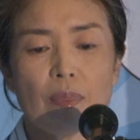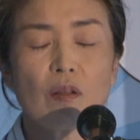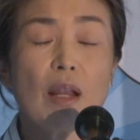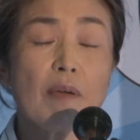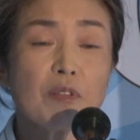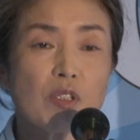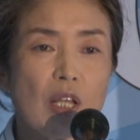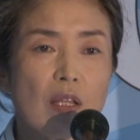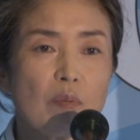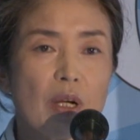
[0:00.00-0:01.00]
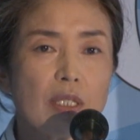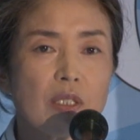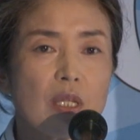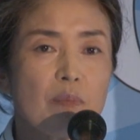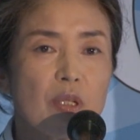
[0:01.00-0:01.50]
The left
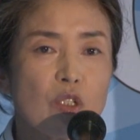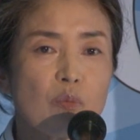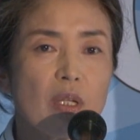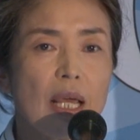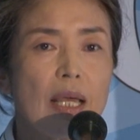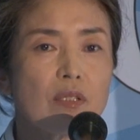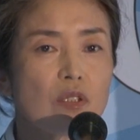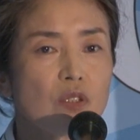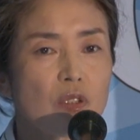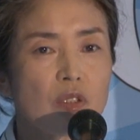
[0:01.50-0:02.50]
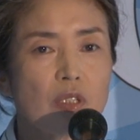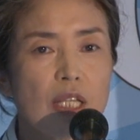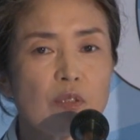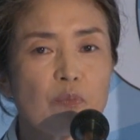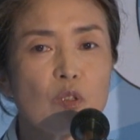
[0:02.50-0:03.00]
celebrates the impeachment as a
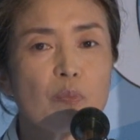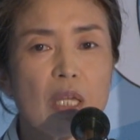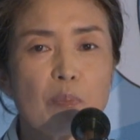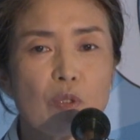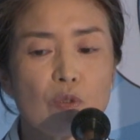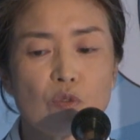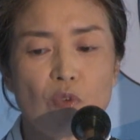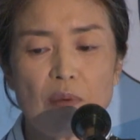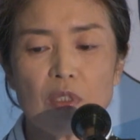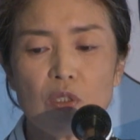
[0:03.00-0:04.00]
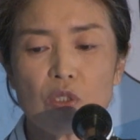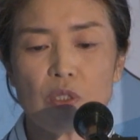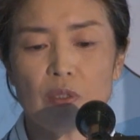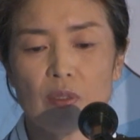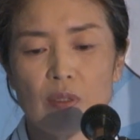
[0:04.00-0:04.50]
successful people's
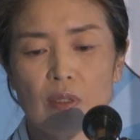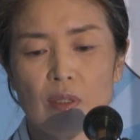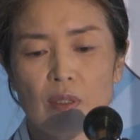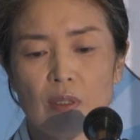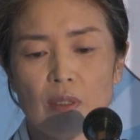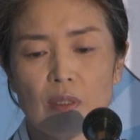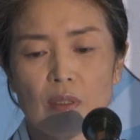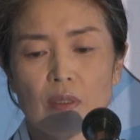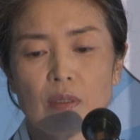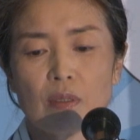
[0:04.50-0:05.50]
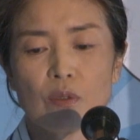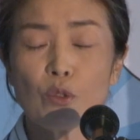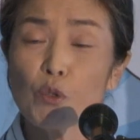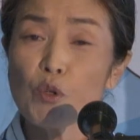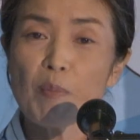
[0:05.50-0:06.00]
revolution.
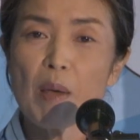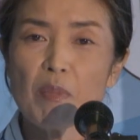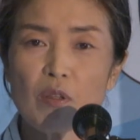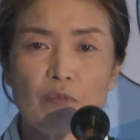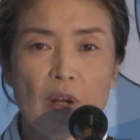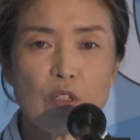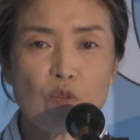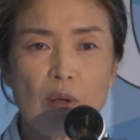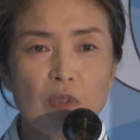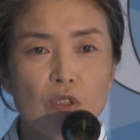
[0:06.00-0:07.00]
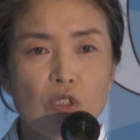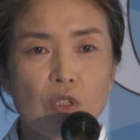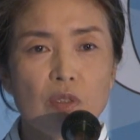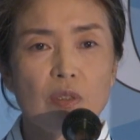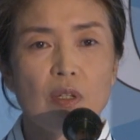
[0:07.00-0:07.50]
Do you remember the French
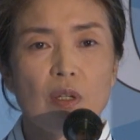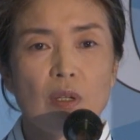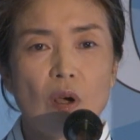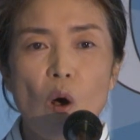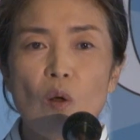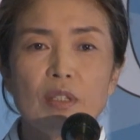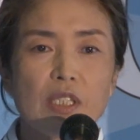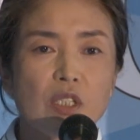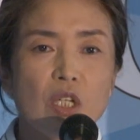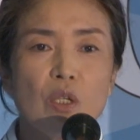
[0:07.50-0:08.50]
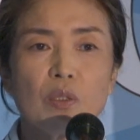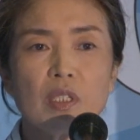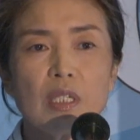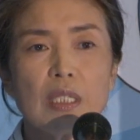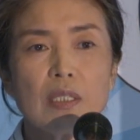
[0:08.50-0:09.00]
Revolution? All these
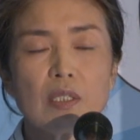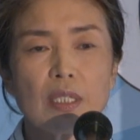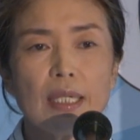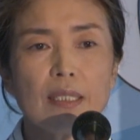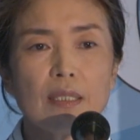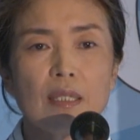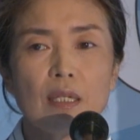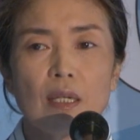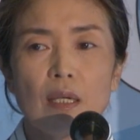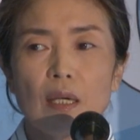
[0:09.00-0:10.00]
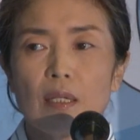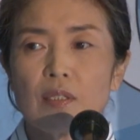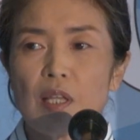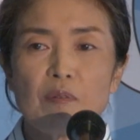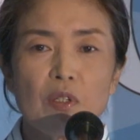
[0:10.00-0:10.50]
guillotines and
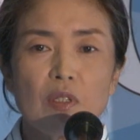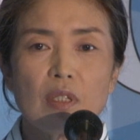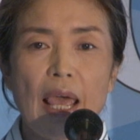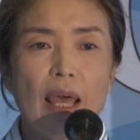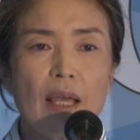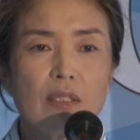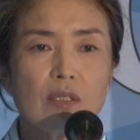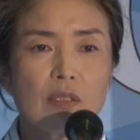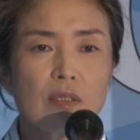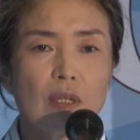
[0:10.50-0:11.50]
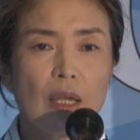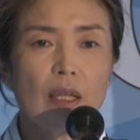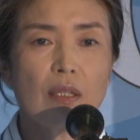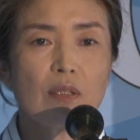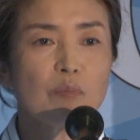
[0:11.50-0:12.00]
severed heads
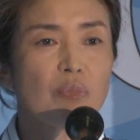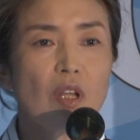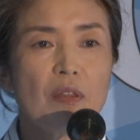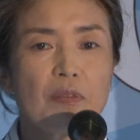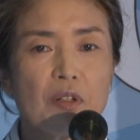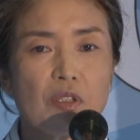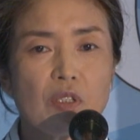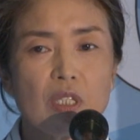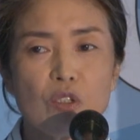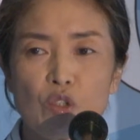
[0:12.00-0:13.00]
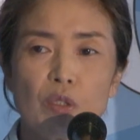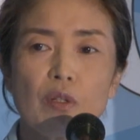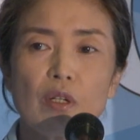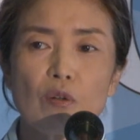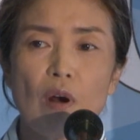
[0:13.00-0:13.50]
and bloodthirsty
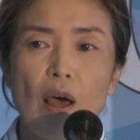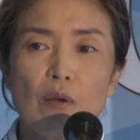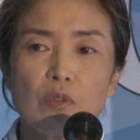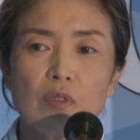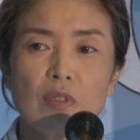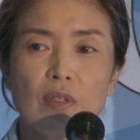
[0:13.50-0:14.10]
cheering crowds?